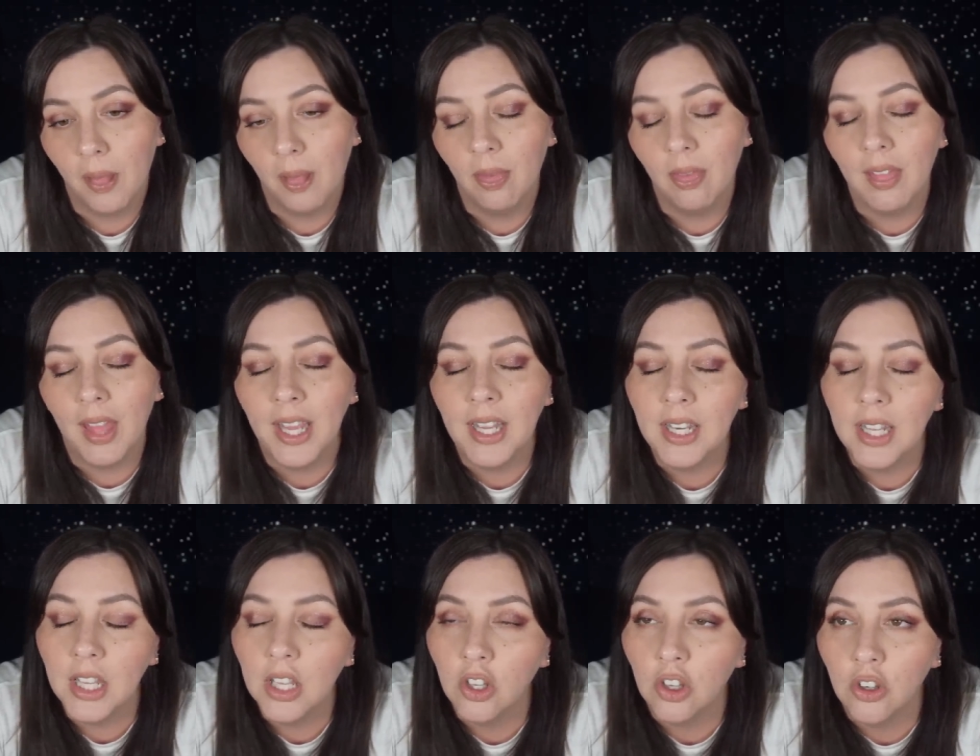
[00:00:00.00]

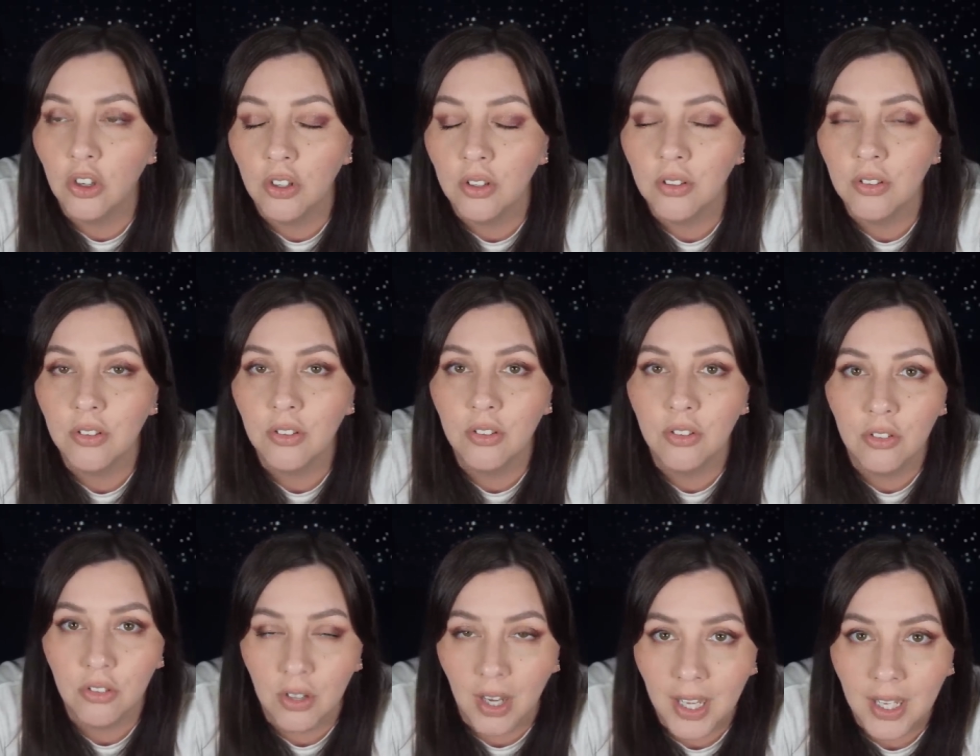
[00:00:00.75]
lightning couldn't
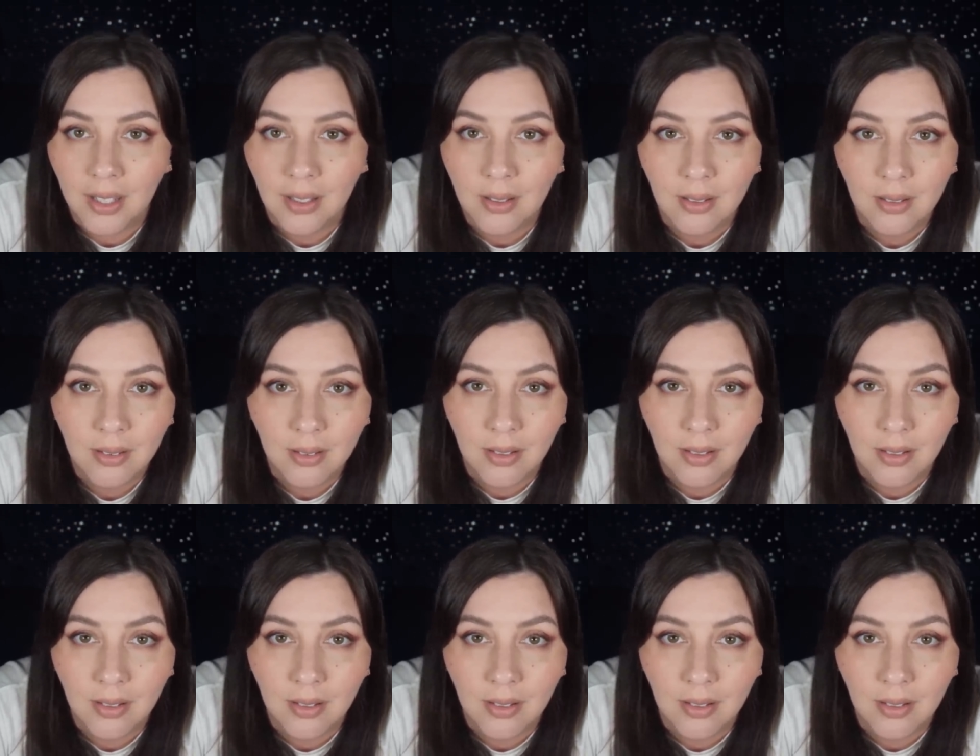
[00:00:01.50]
strike